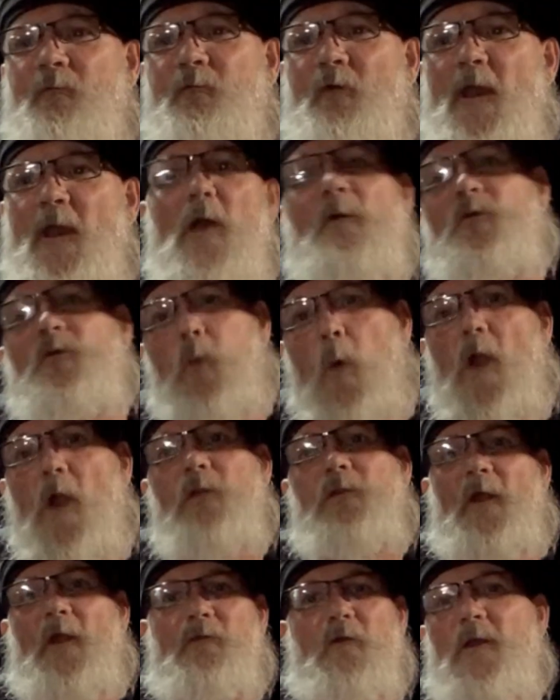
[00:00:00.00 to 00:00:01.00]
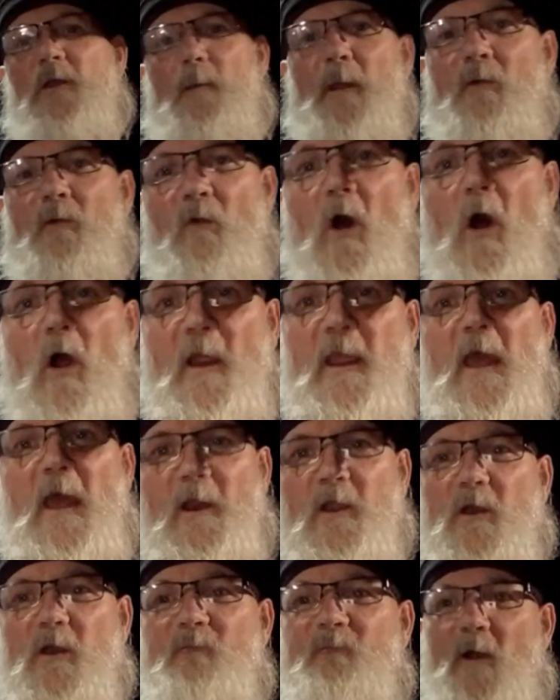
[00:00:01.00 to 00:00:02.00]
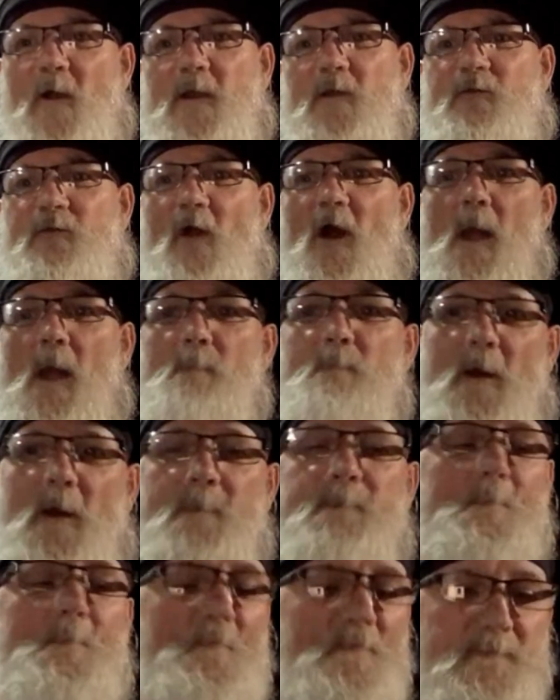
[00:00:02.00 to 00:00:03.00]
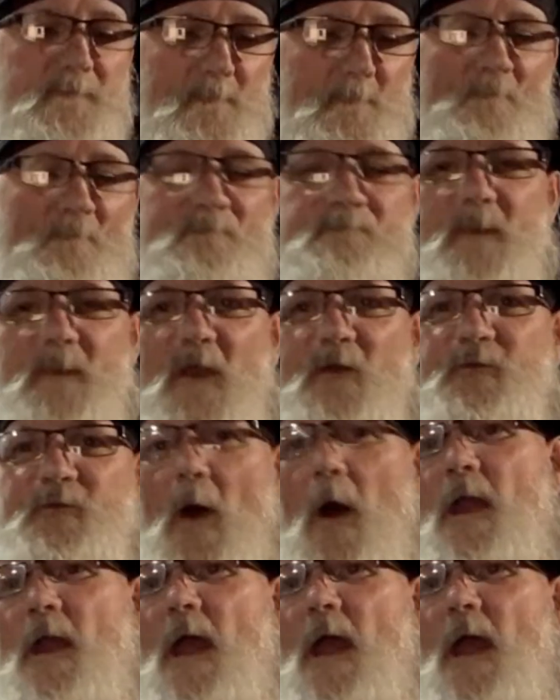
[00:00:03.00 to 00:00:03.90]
fight. It was worth it. Don't get me wrong. He had a good fucking time, but so